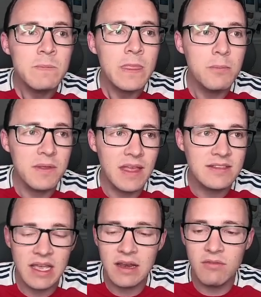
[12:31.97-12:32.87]
But that's
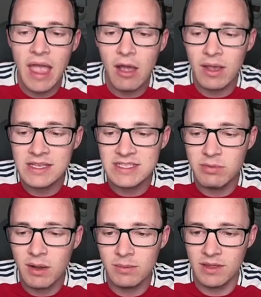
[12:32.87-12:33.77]
kind of how I see
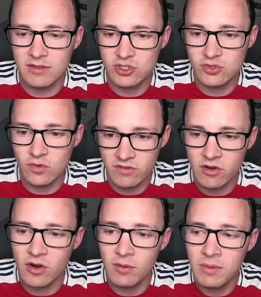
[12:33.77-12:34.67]
probably the short
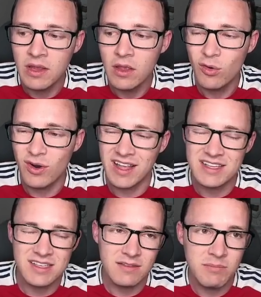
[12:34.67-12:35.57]
term, or I
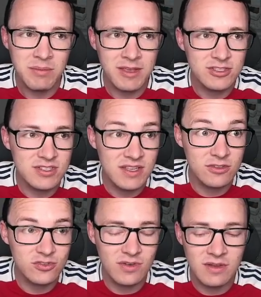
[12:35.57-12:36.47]
guess maybe I should say the
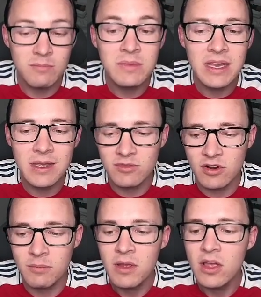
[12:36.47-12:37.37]
short to medium
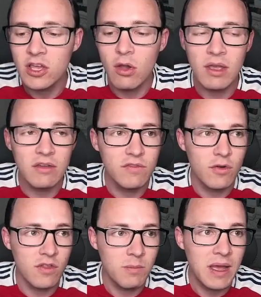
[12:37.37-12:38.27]
term going
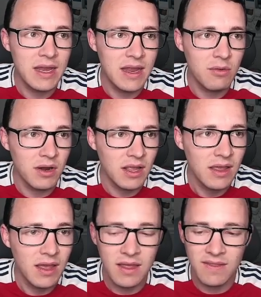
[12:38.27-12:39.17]
for the Pi network.
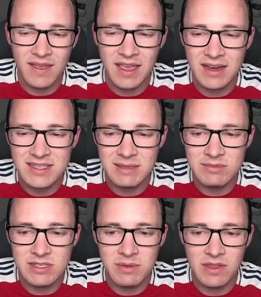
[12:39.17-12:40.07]
That kind of seems
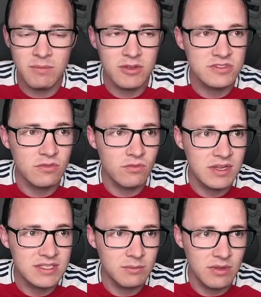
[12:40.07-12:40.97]
to be the most reasonable